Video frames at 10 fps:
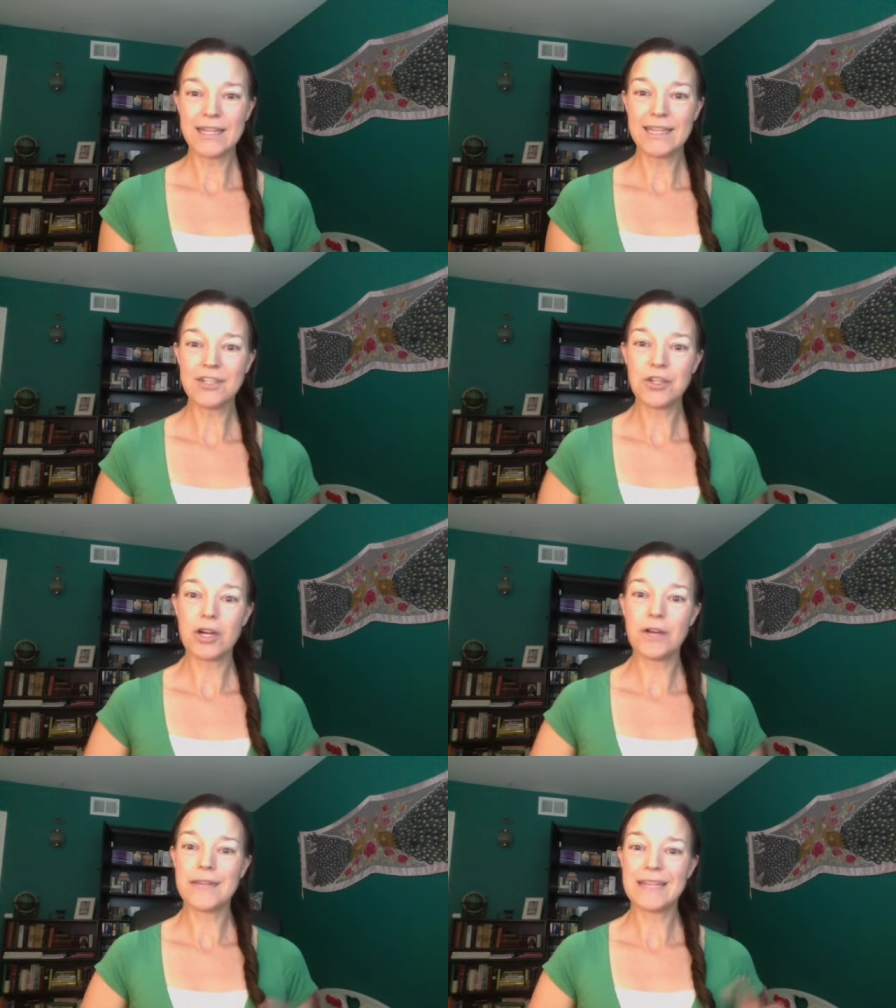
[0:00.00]
unless you're
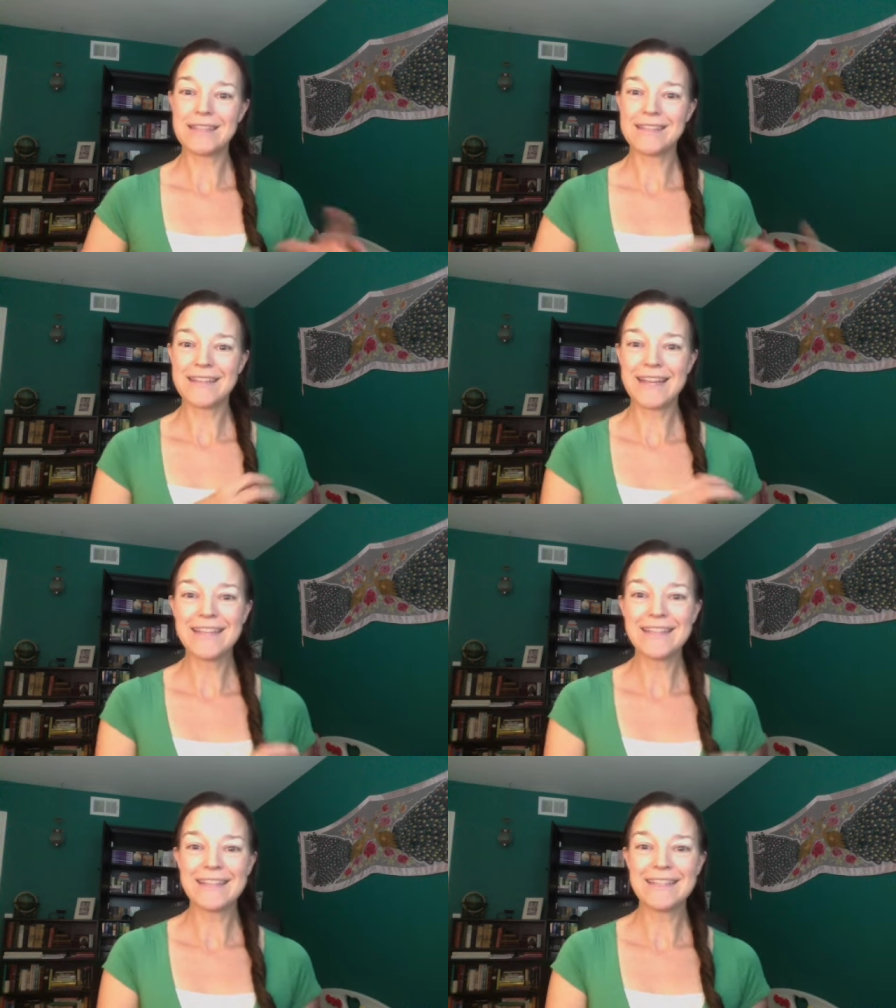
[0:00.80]
already a
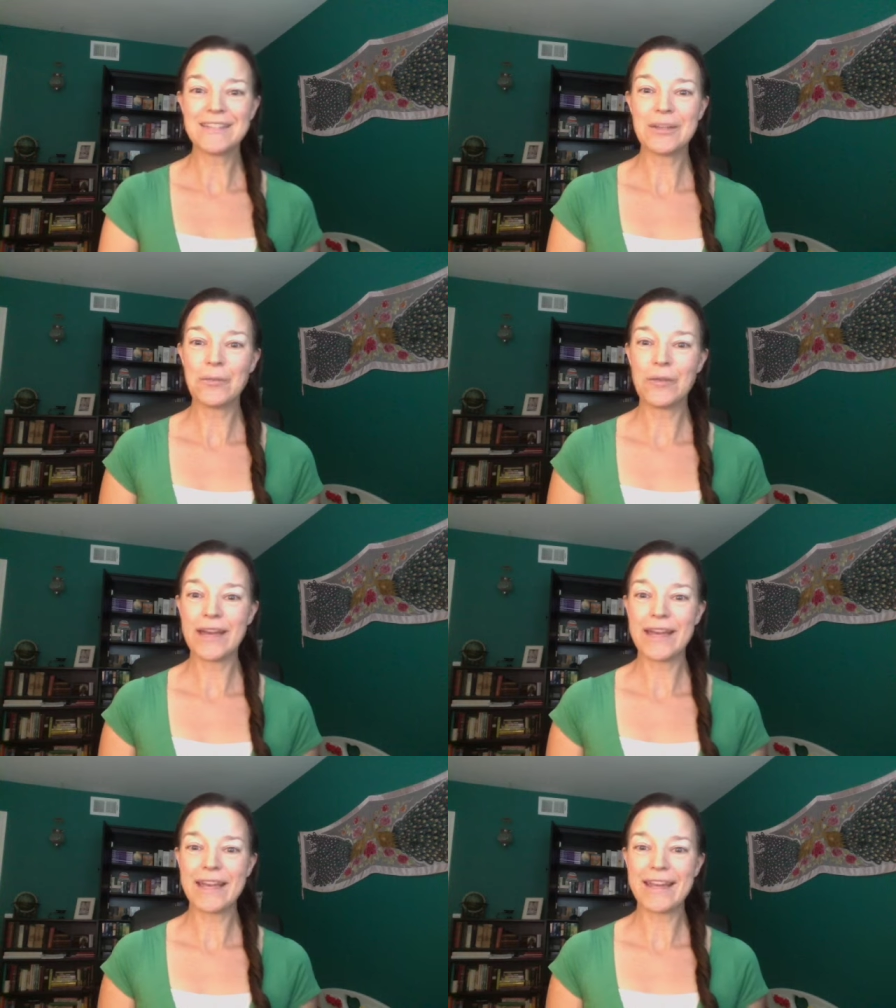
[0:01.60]
psychic in some
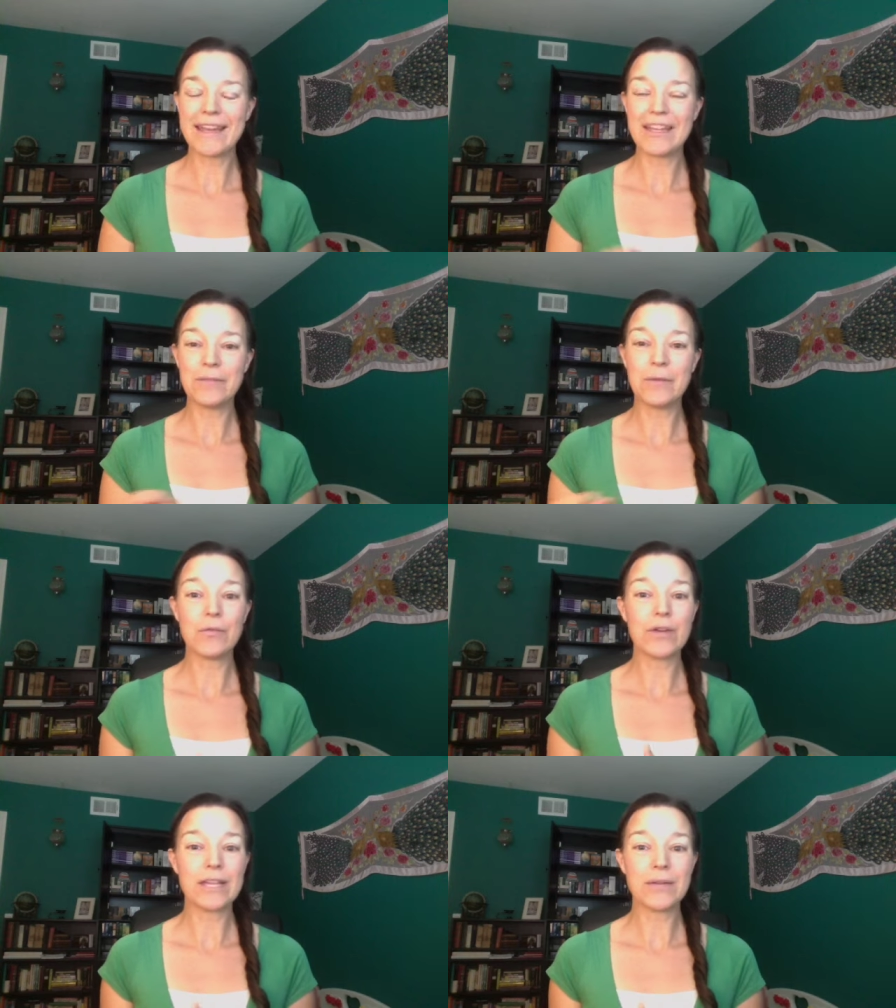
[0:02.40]
way and you've been
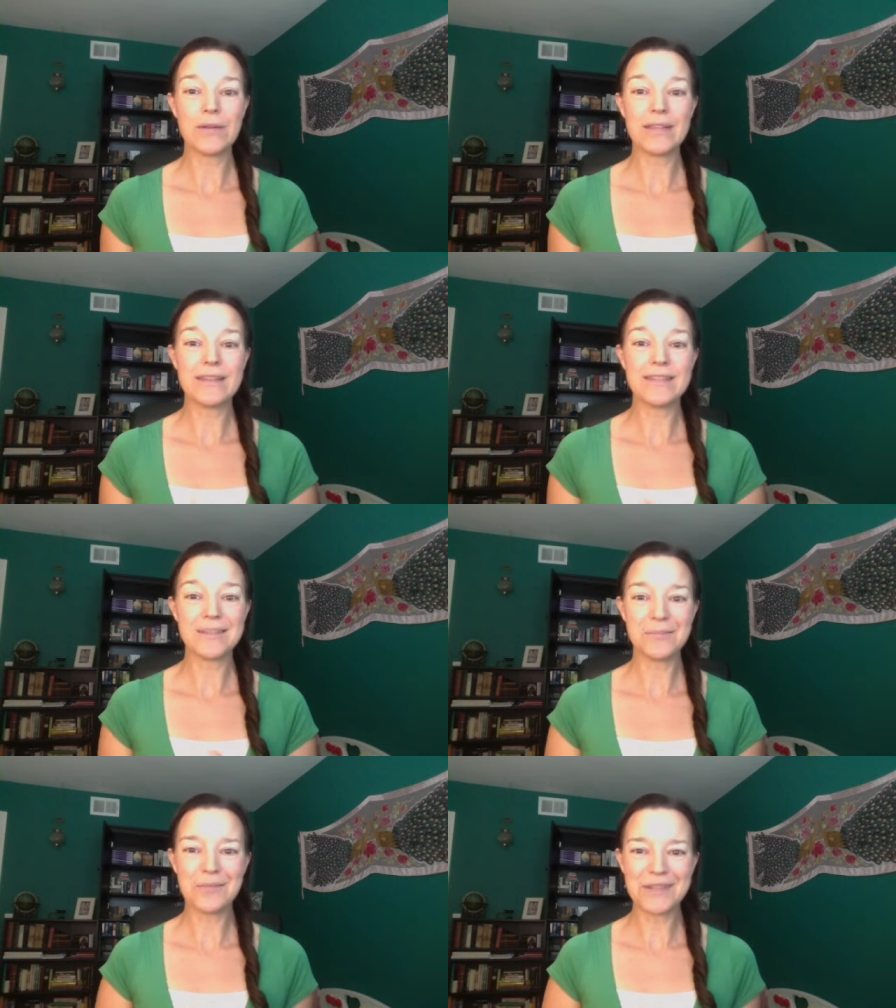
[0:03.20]
working with
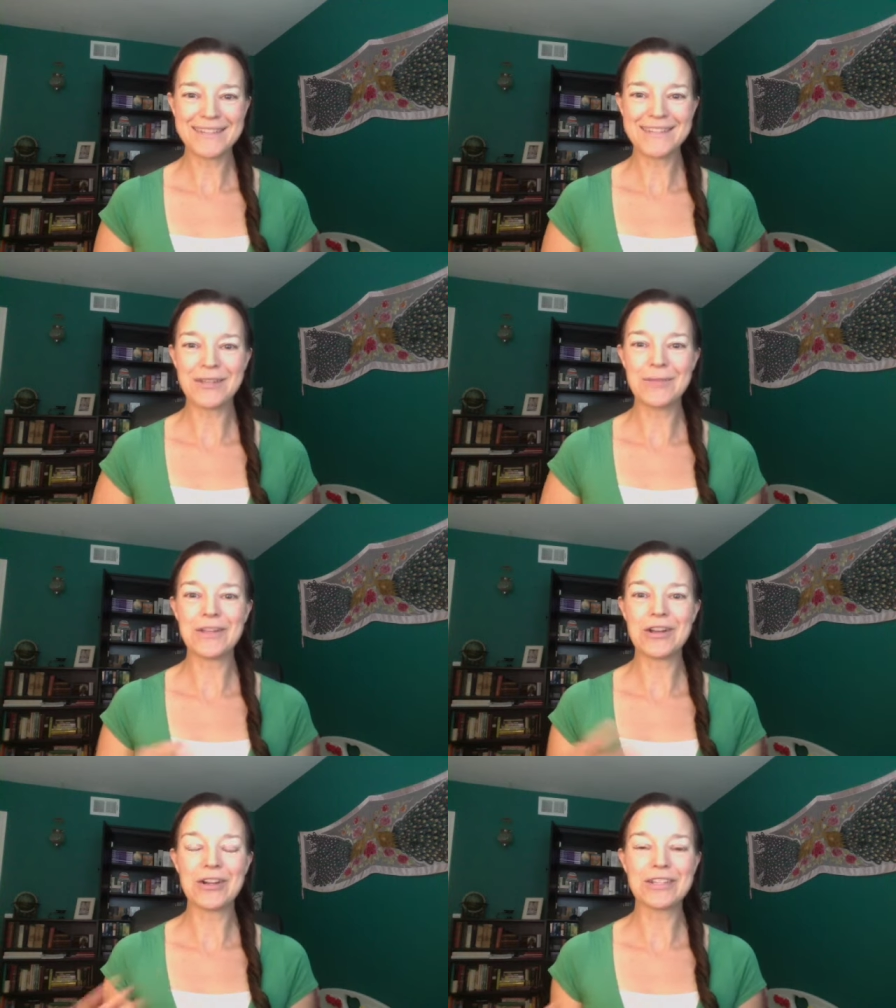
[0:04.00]
symbolism and
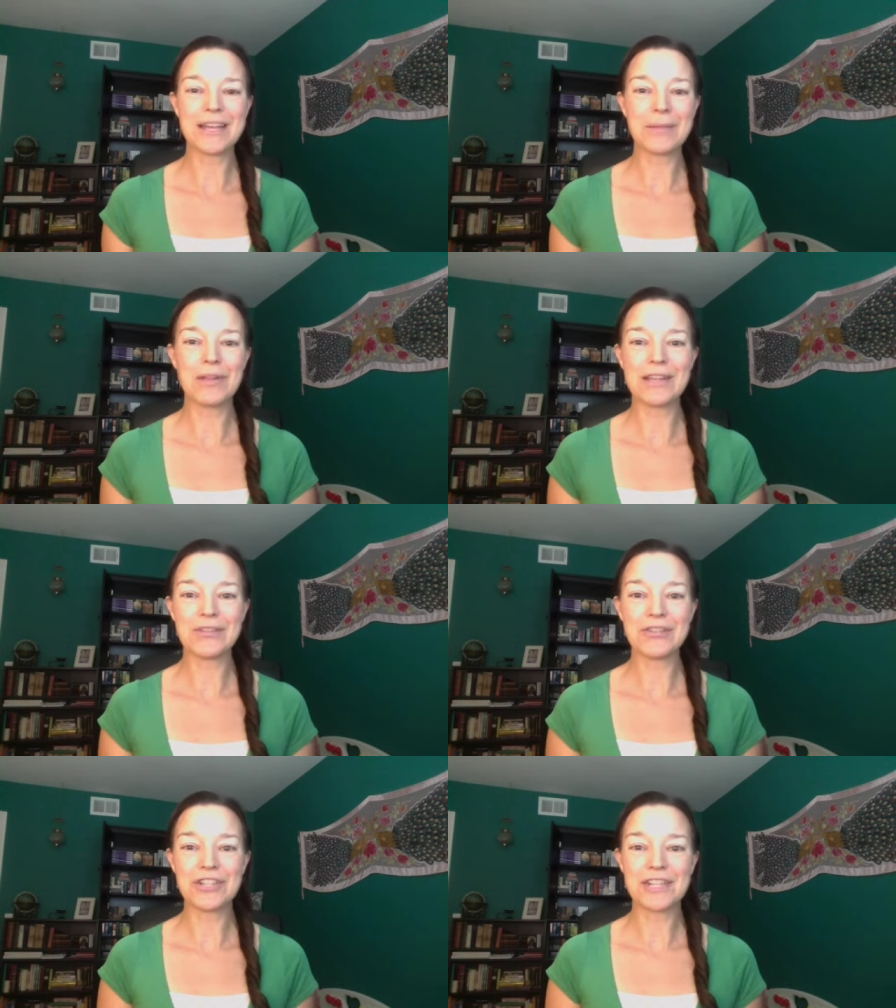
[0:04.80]
archetypal
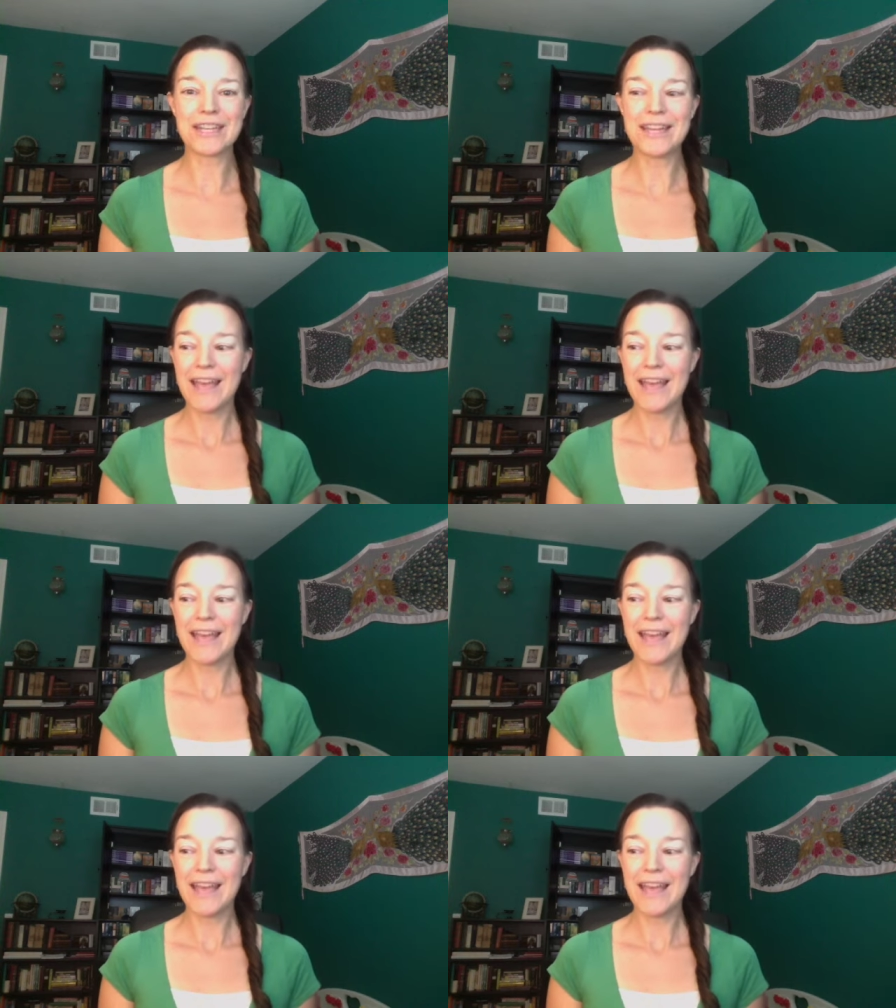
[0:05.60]
energy